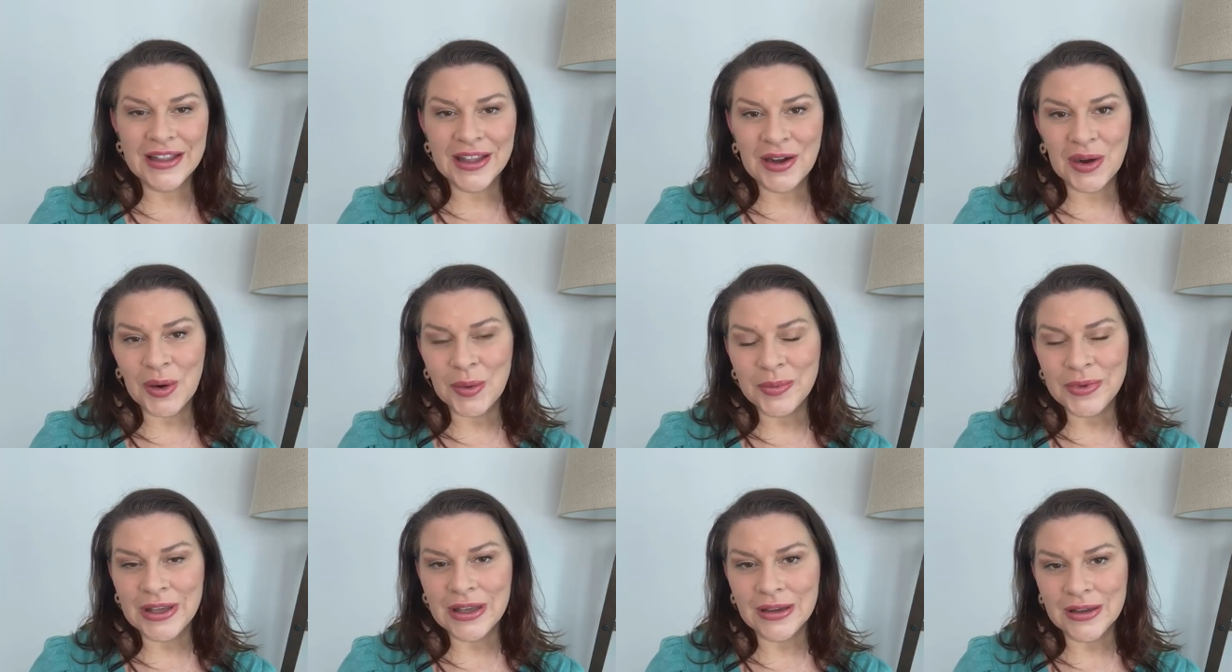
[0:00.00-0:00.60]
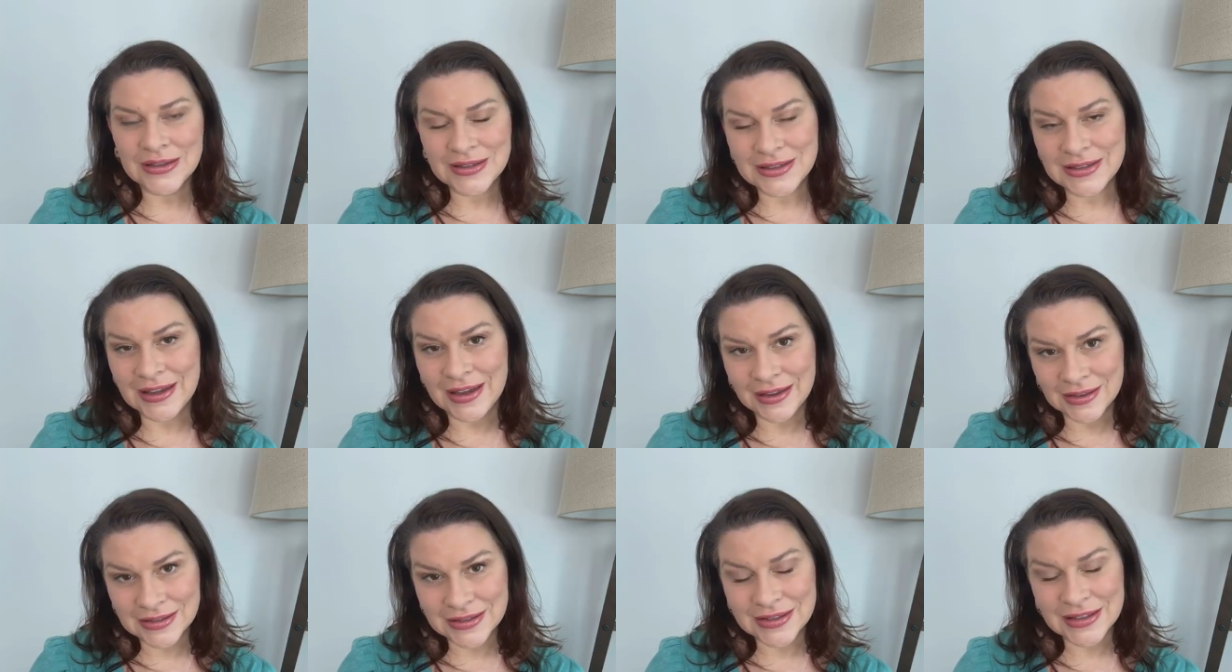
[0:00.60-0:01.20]
than later
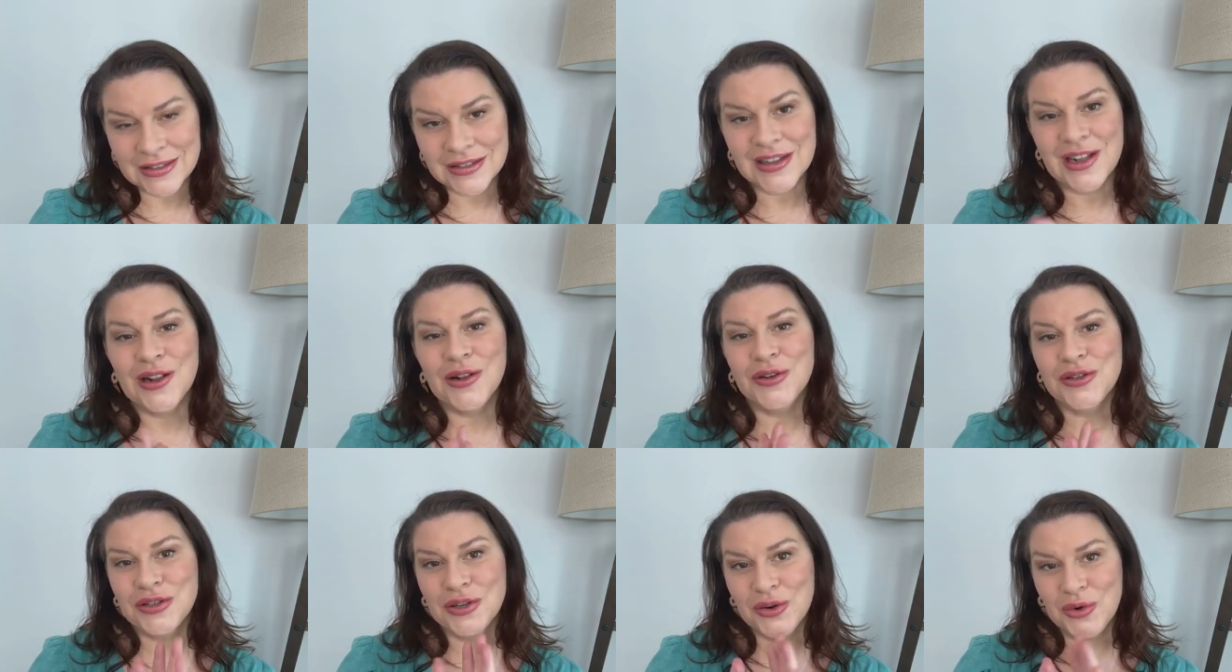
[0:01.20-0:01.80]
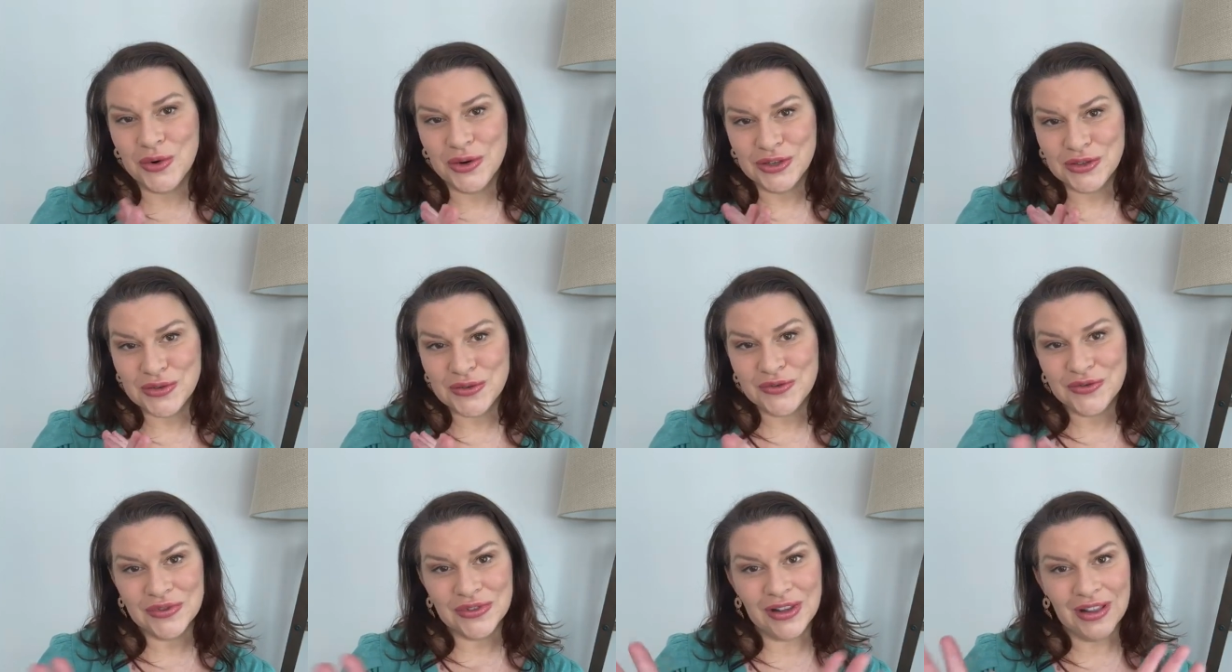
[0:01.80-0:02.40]
because, yes, these colors are
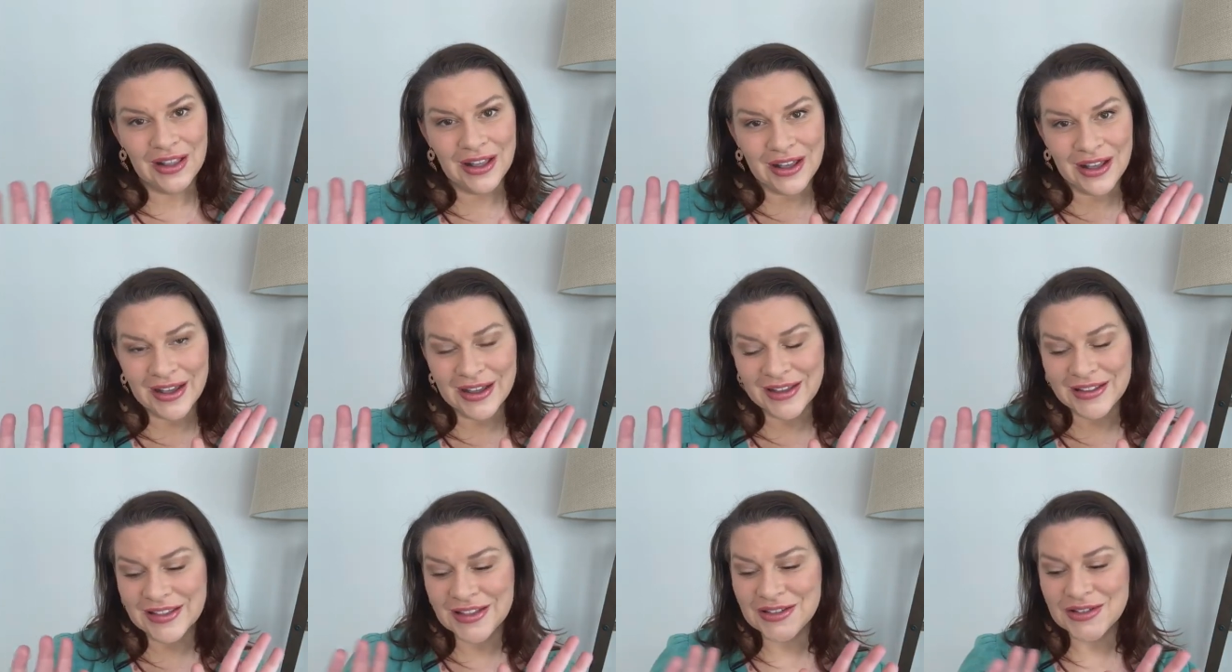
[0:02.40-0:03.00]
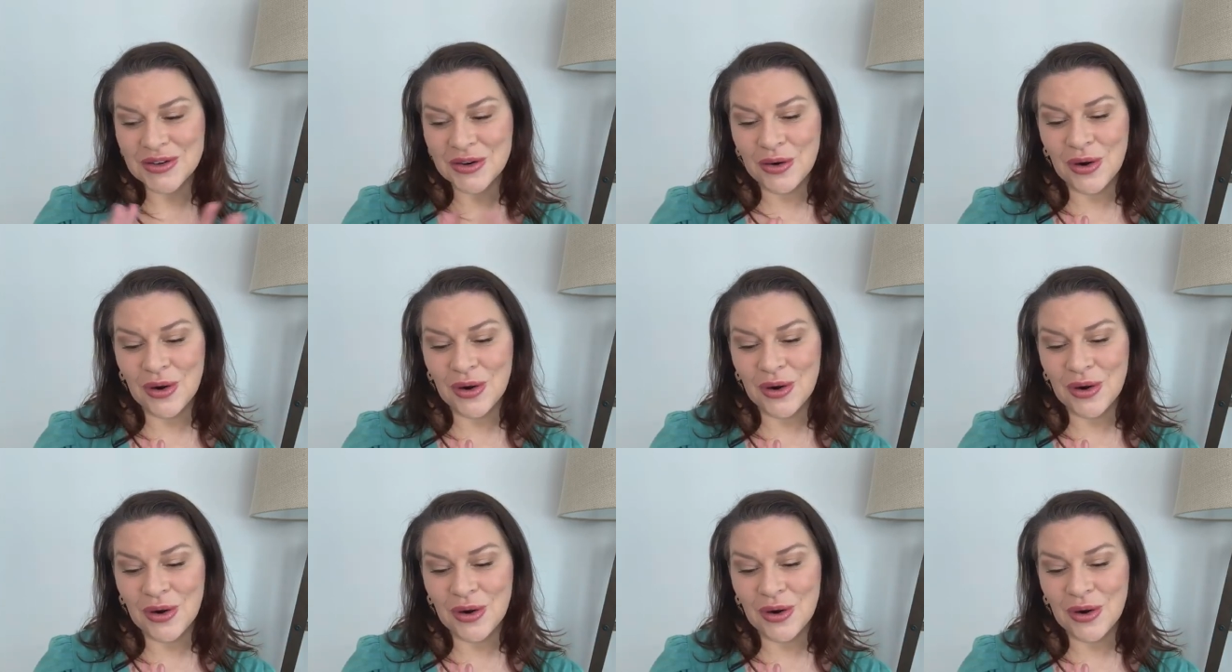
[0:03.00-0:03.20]
going to fly.